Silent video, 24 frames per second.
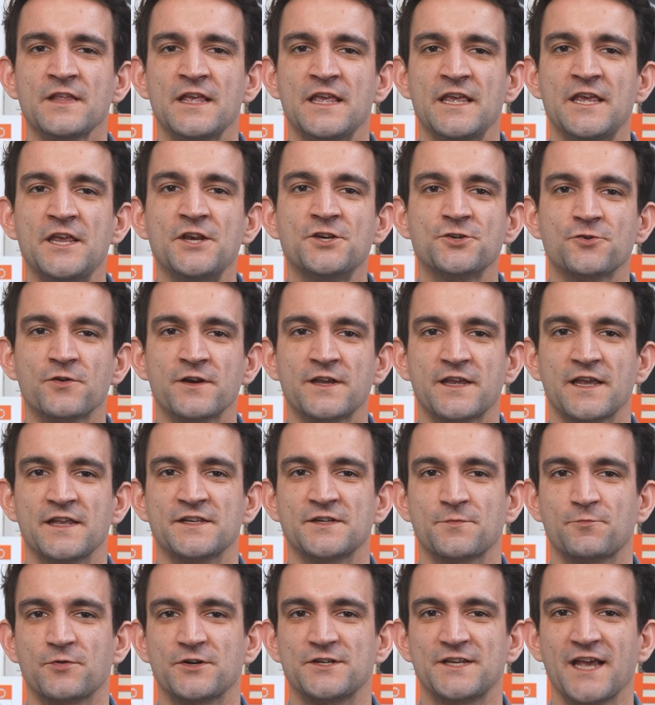Heat shrink is
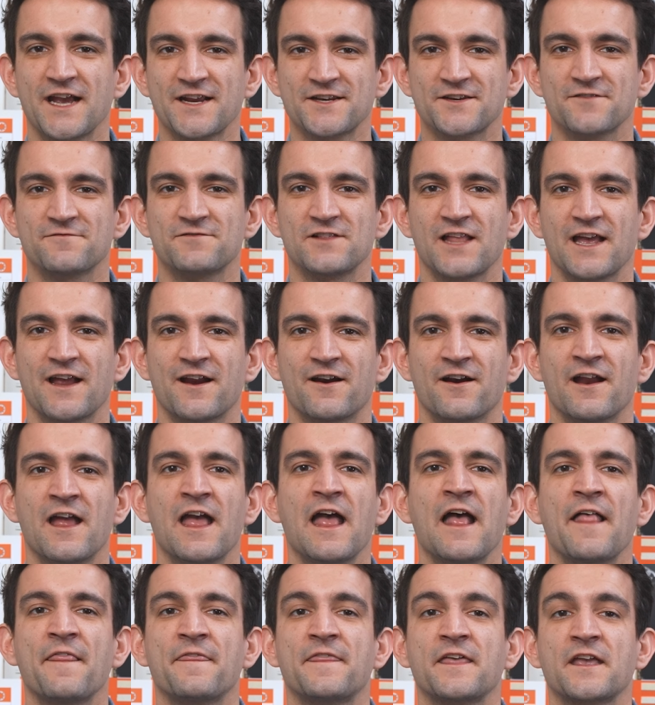a protective layer
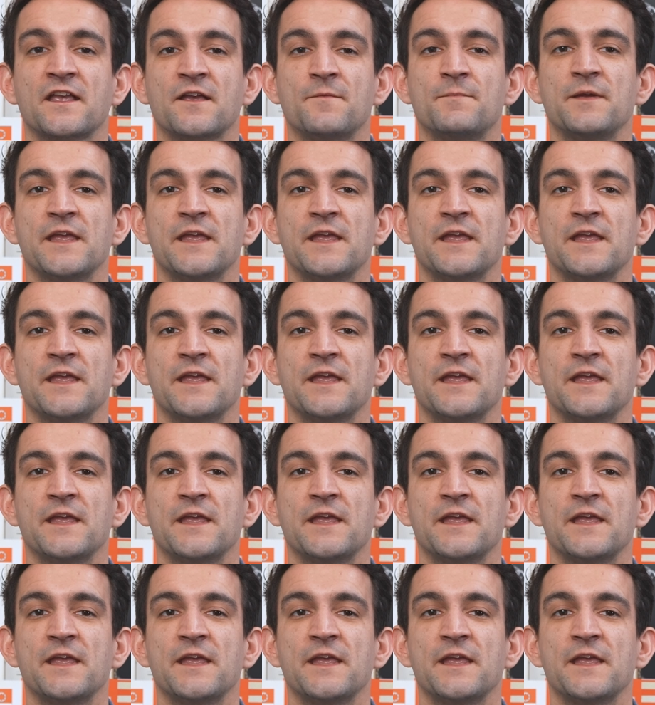that can